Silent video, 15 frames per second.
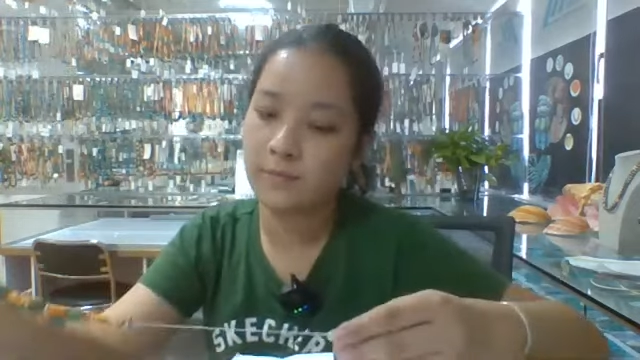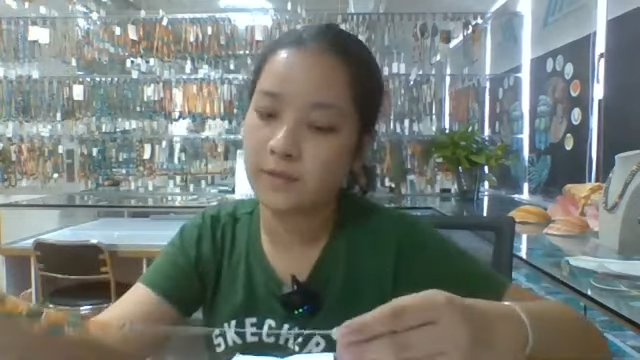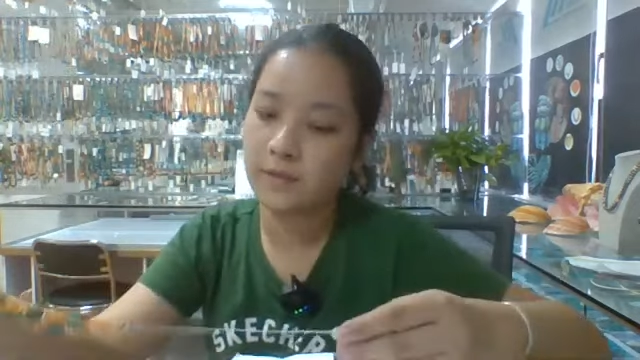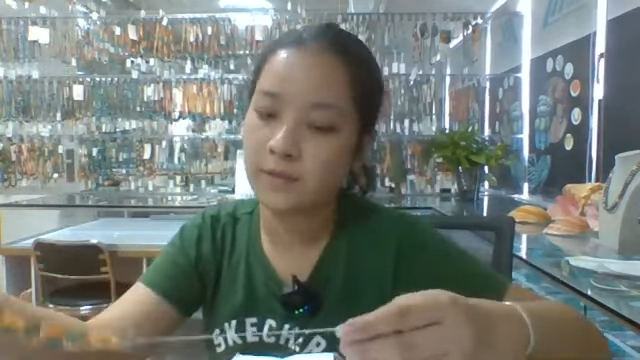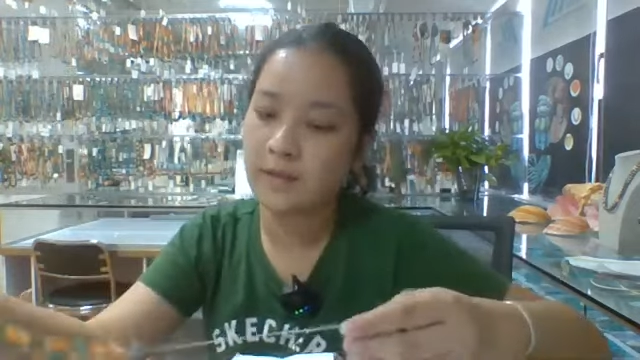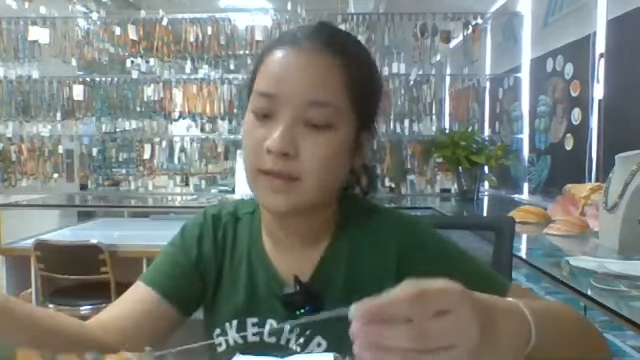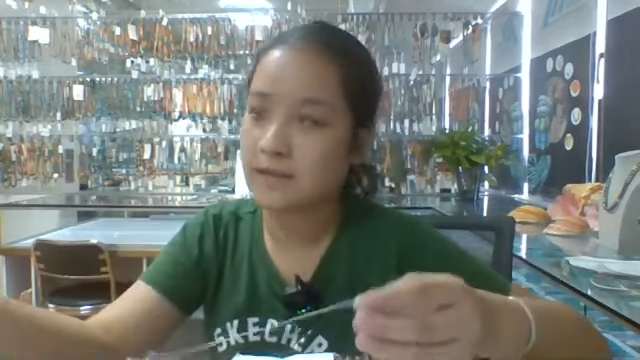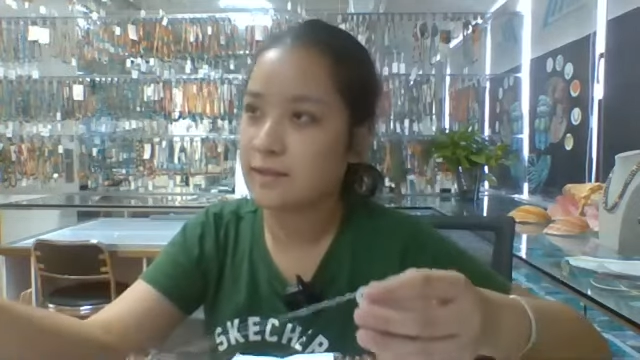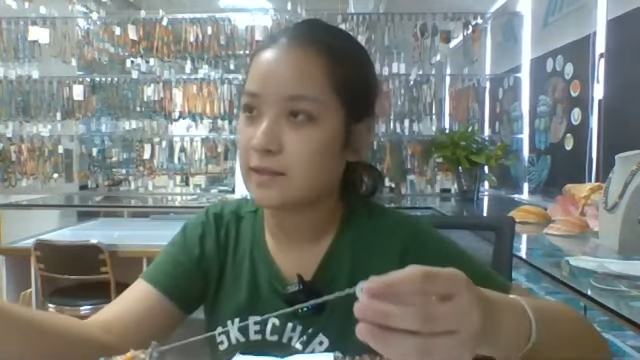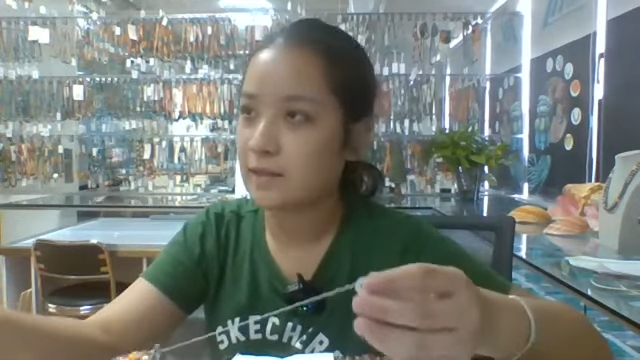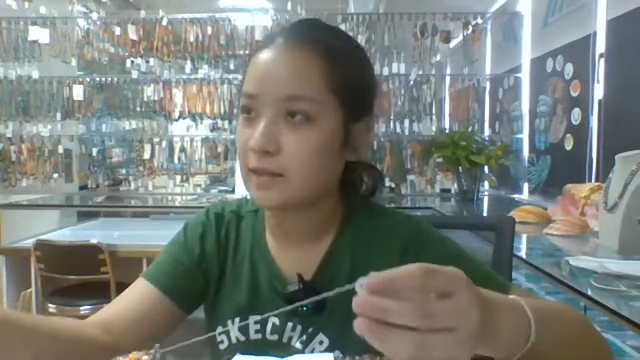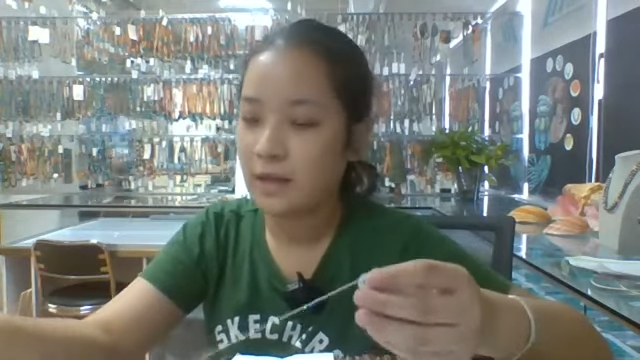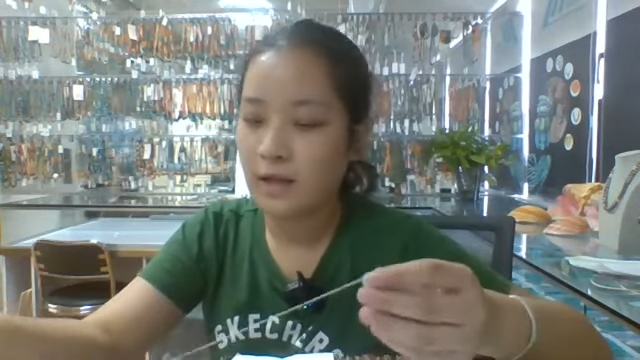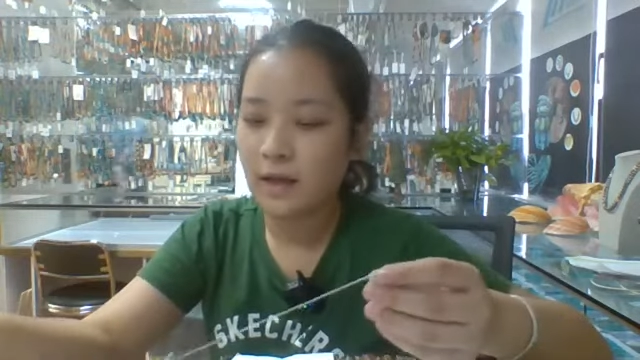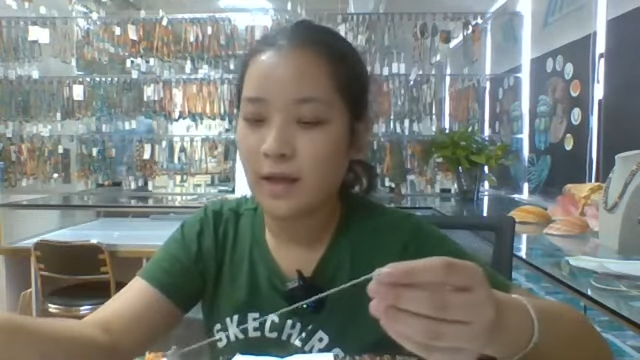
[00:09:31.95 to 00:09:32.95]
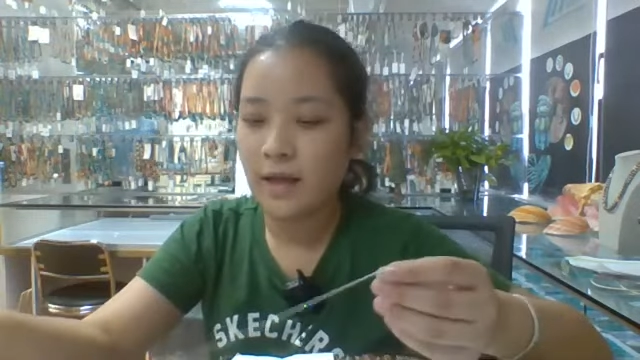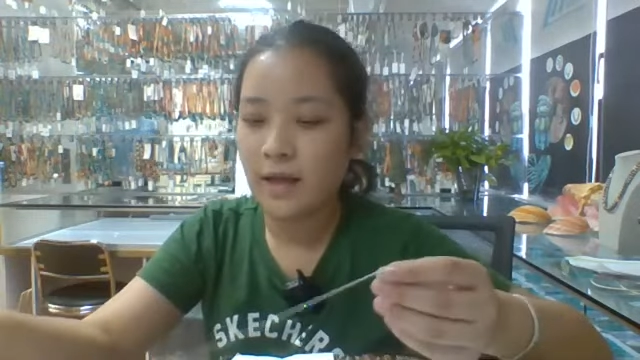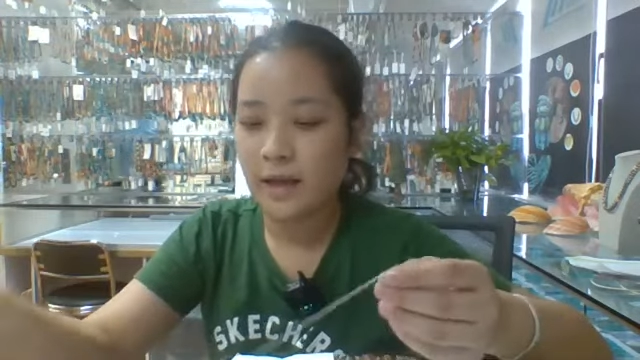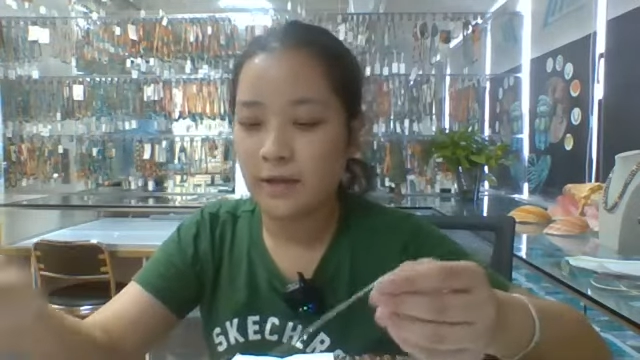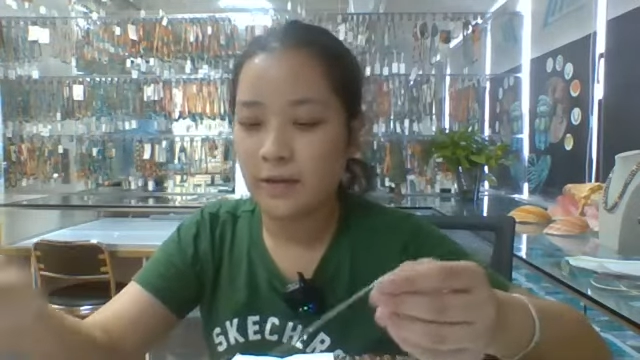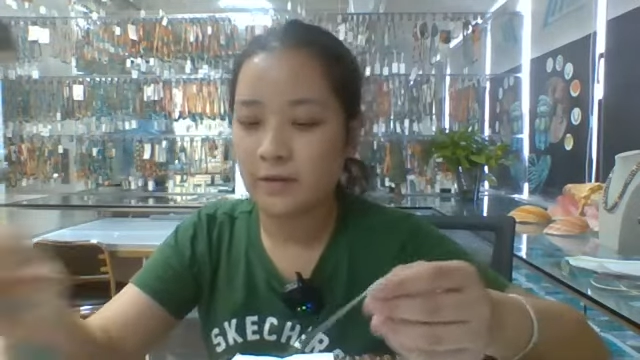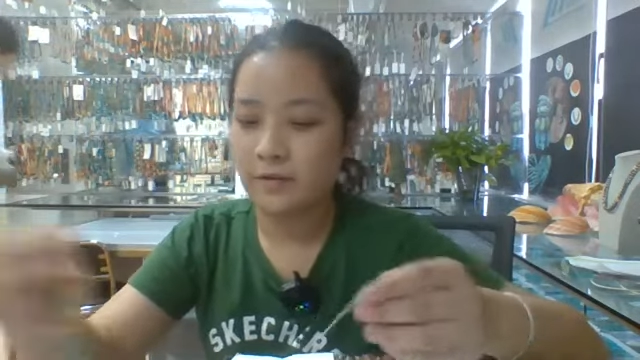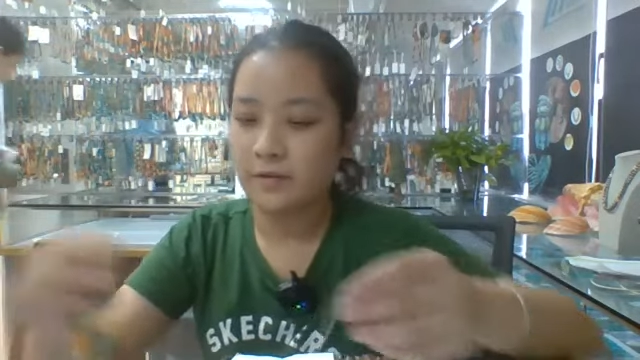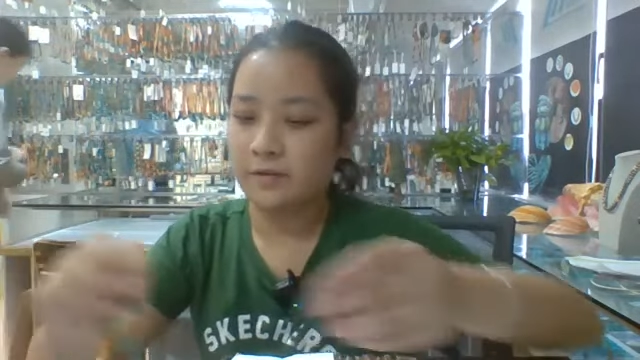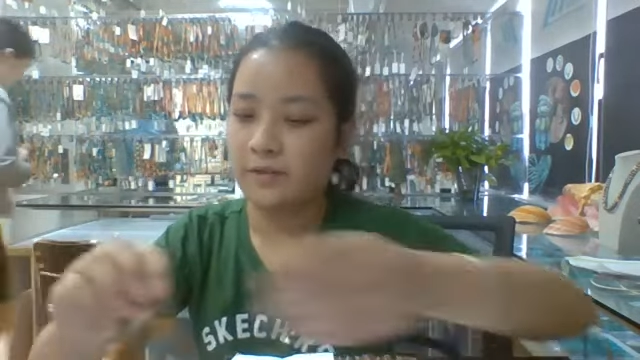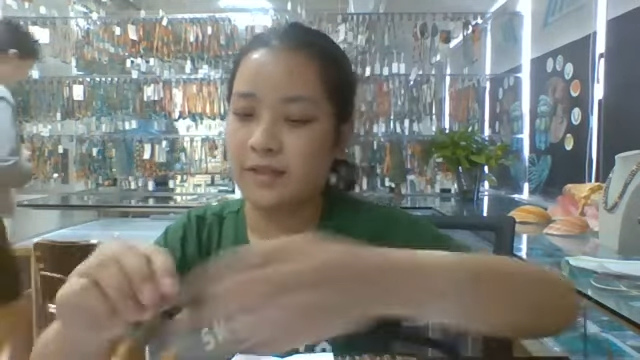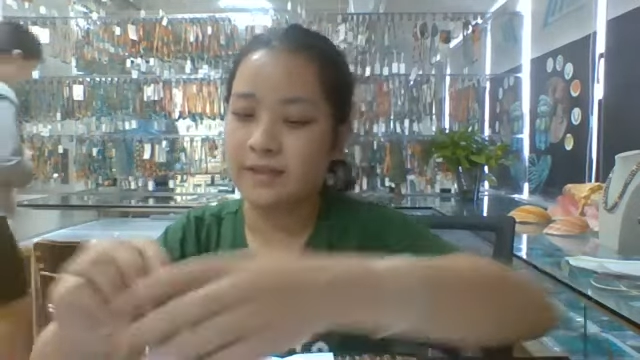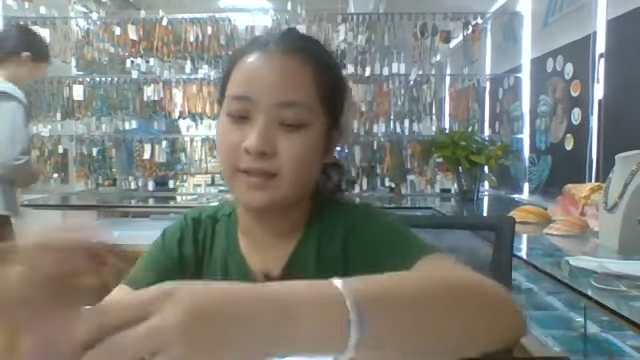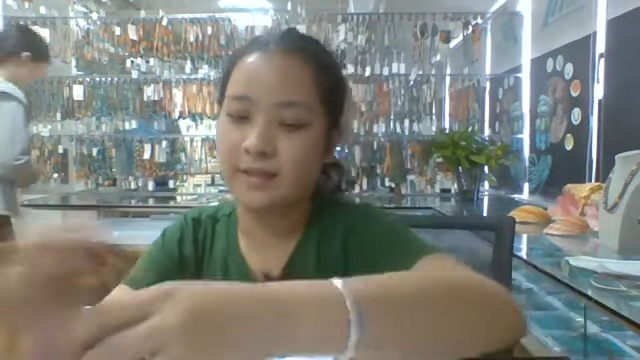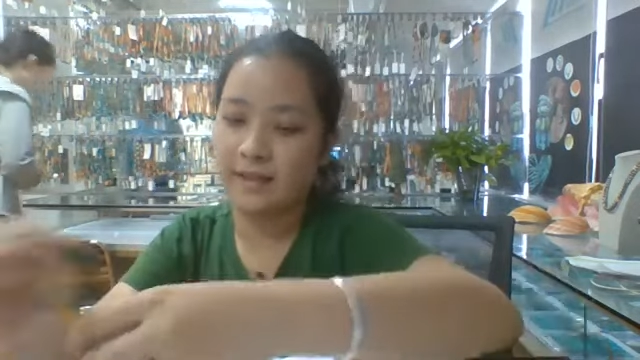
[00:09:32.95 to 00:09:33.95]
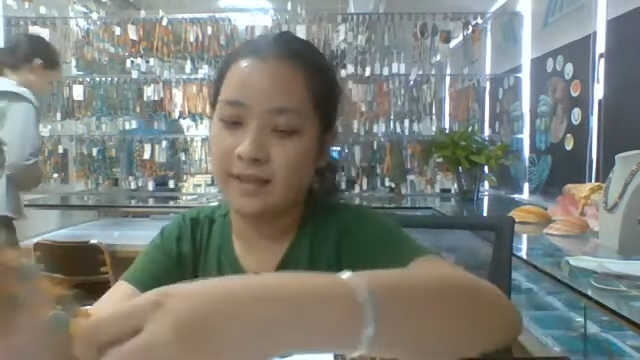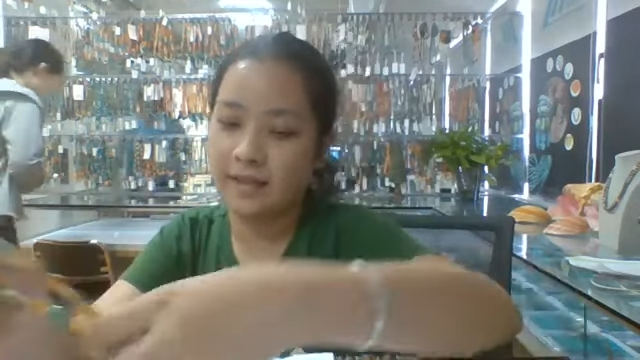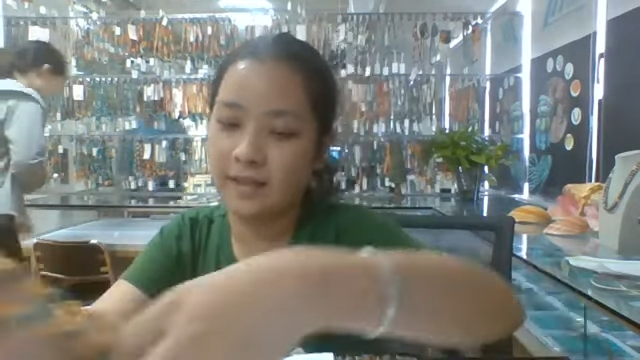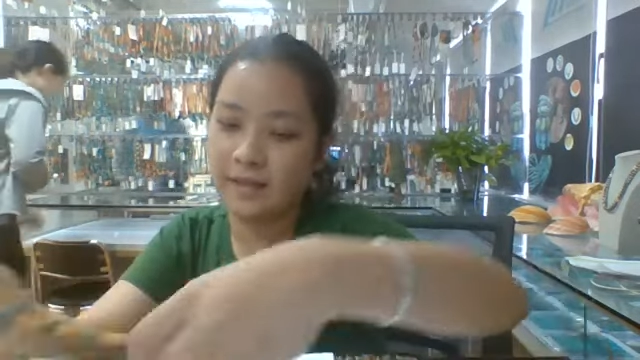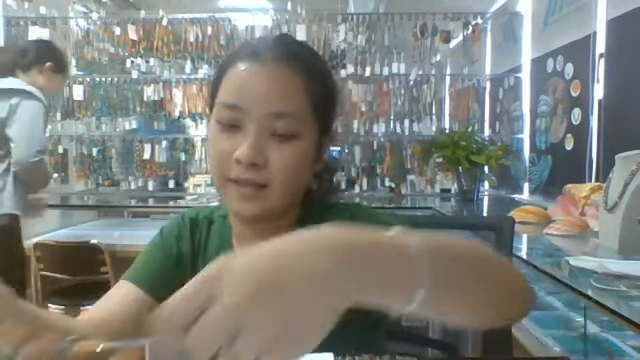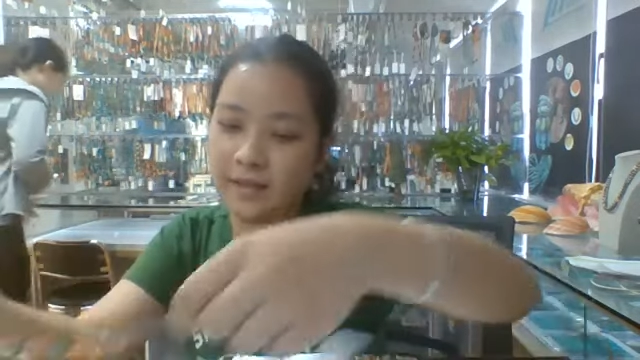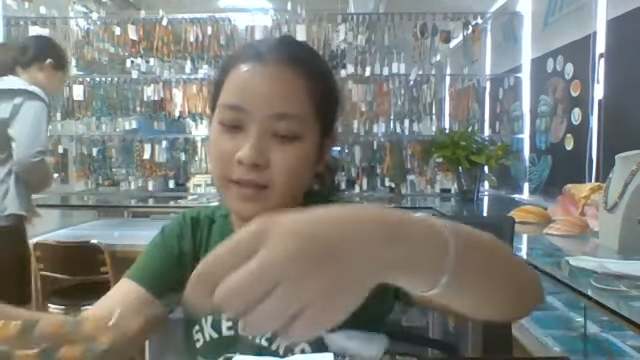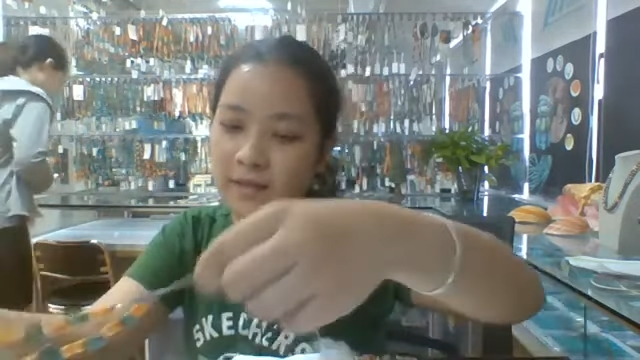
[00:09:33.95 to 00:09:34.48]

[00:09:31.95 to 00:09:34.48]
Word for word: products accurately